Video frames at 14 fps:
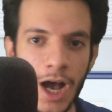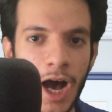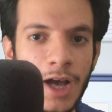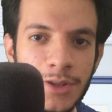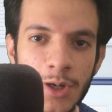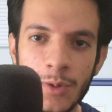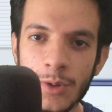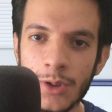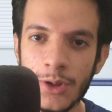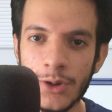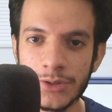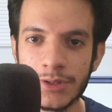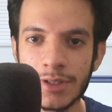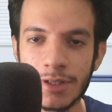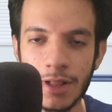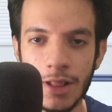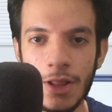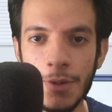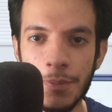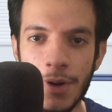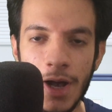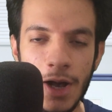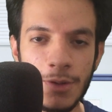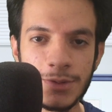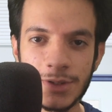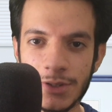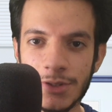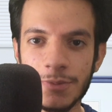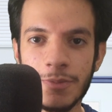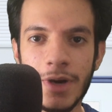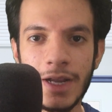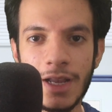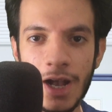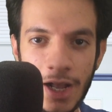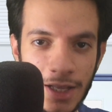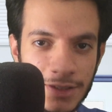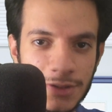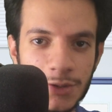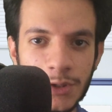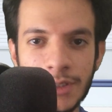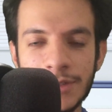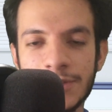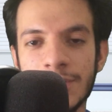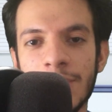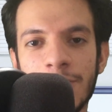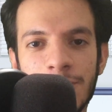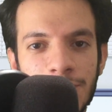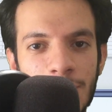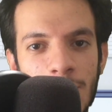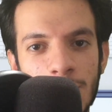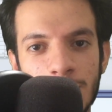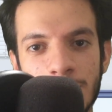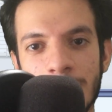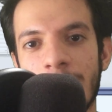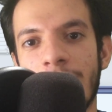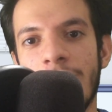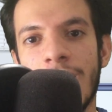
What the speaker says: I download Clubhouse on my Android phone.